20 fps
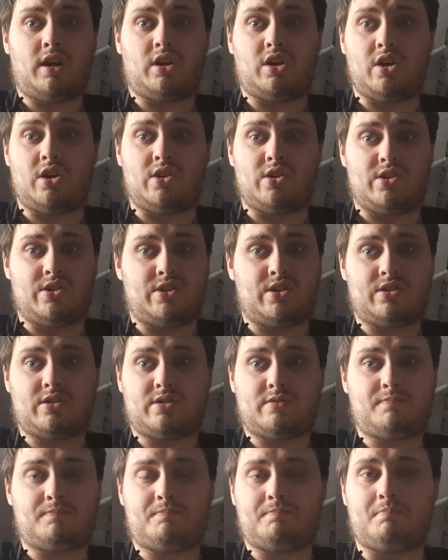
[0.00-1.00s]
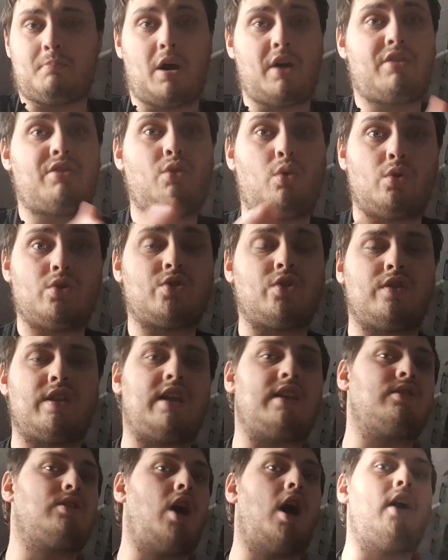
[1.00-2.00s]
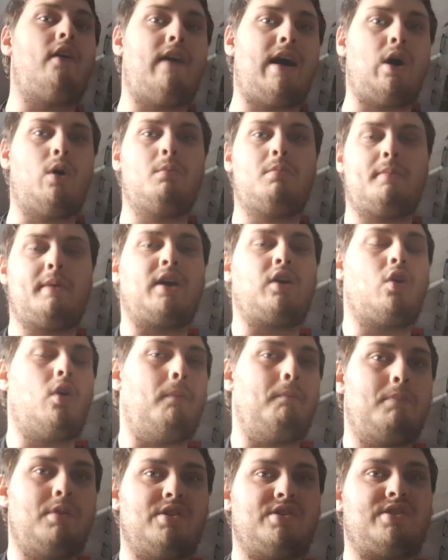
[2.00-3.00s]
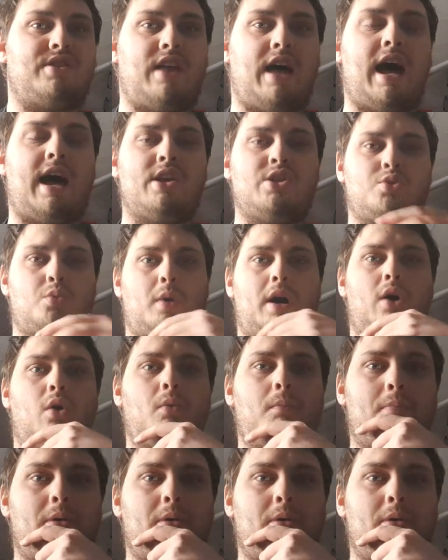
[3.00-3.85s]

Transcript: because my thoughts on the entire album encompass that as well,